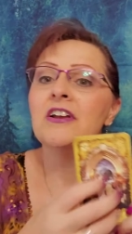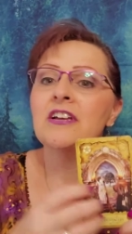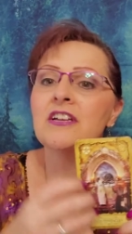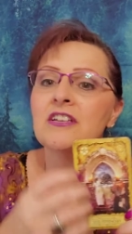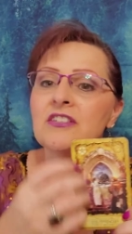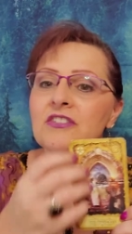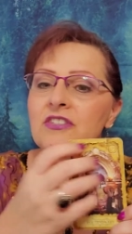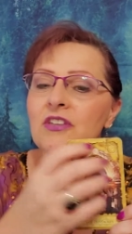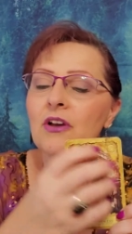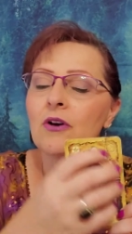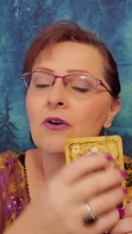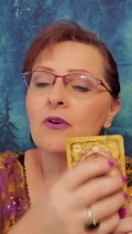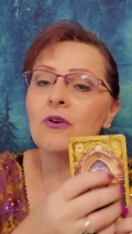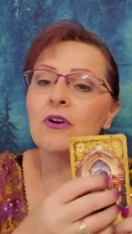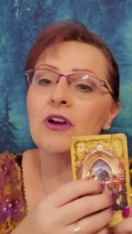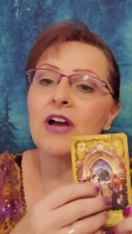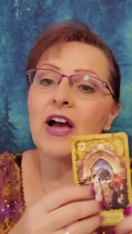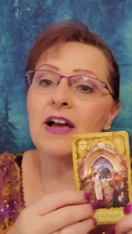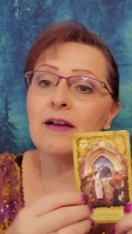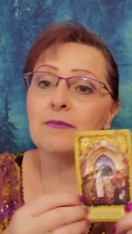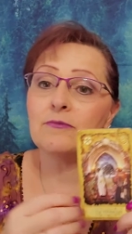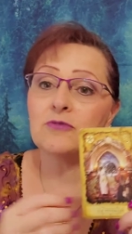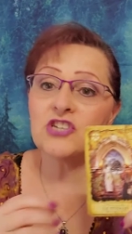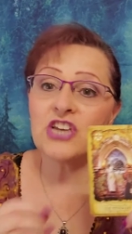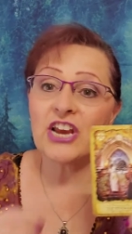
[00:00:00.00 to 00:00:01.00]
So
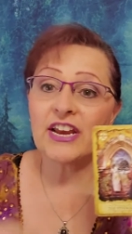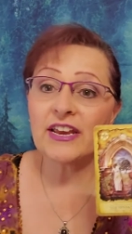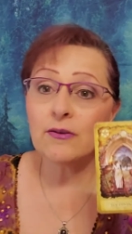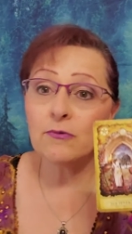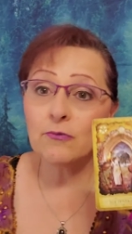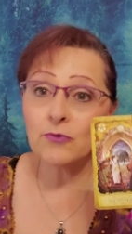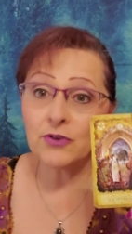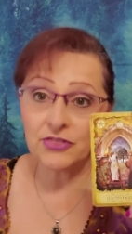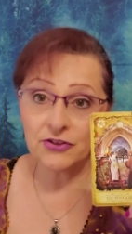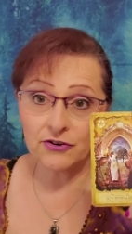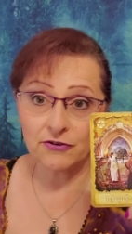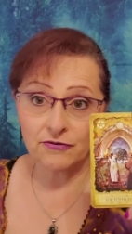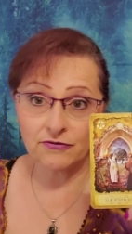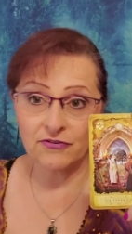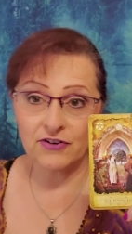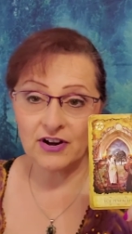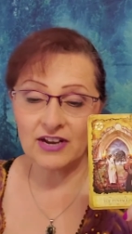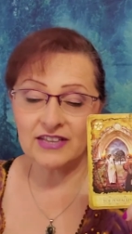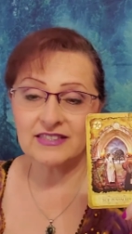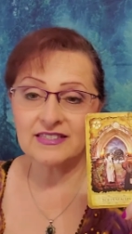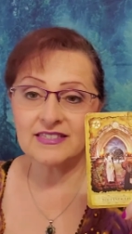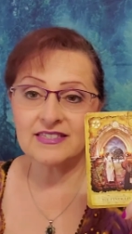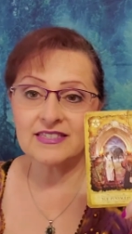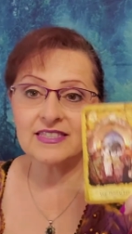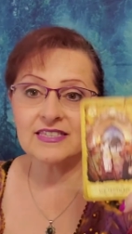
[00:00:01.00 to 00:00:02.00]
check in with your
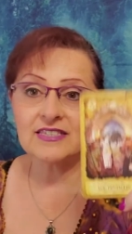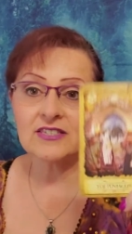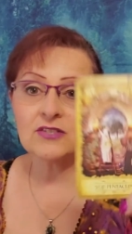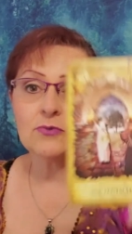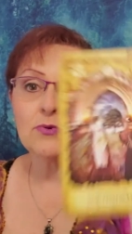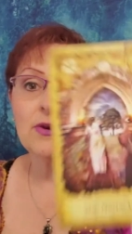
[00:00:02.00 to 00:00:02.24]
friends this